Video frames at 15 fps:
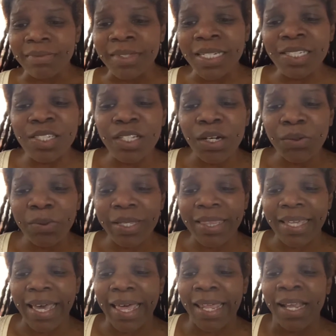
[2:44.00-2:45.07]
So with
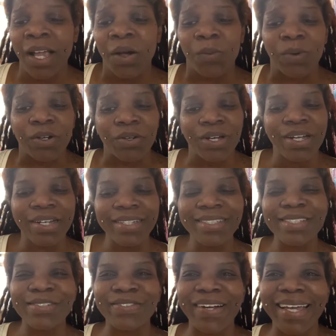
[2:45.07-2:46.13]
that, we're going
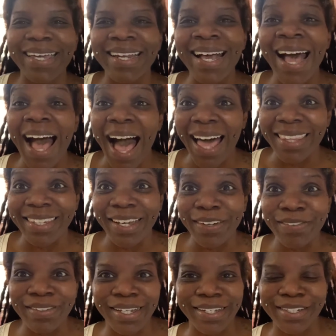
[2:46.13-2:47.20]
to write a
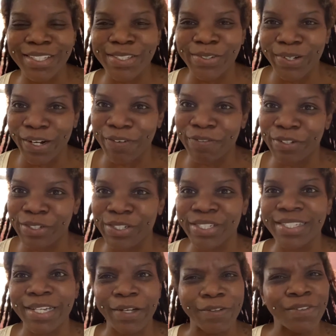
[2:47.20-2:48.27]
love letter to our future
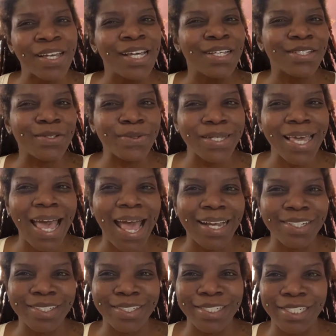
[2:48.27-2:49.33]
self so we can
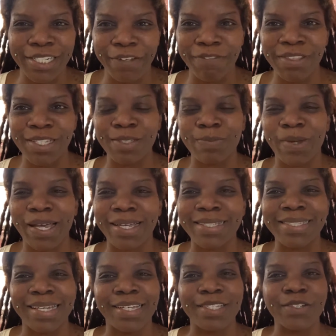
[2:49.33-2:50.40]
actually shift this
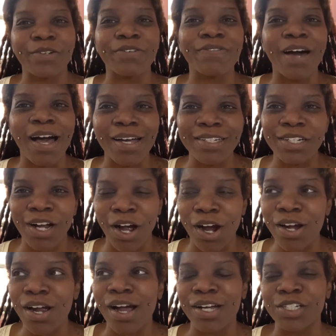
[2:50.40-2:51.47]
mindset. So if
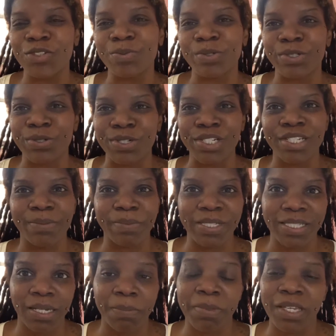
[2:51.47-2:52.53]
art entrepreneurship is
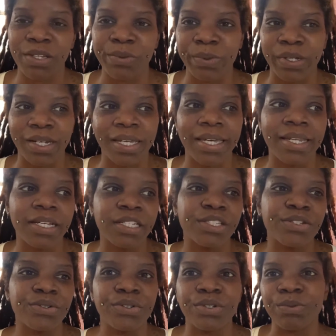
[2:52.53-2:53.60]
something you want to get
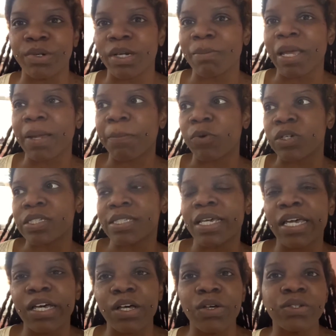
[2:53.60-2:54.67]
into, you want to make more
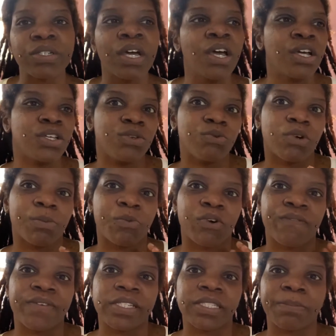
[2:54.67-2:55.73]
sales, you want
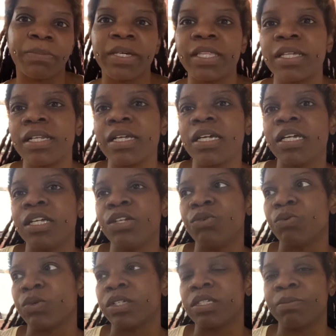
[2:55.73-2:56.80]
more visibility, you
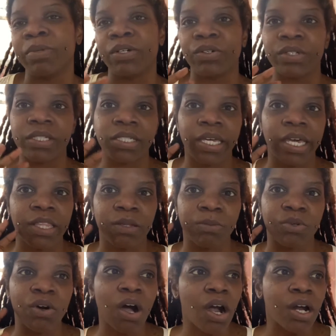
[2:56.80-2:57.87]
want to build a
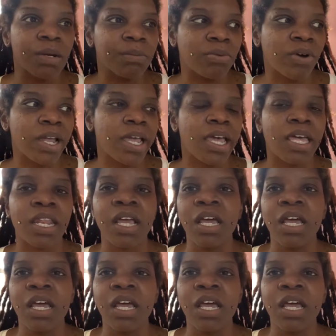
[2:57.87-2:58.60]
scalable art brand,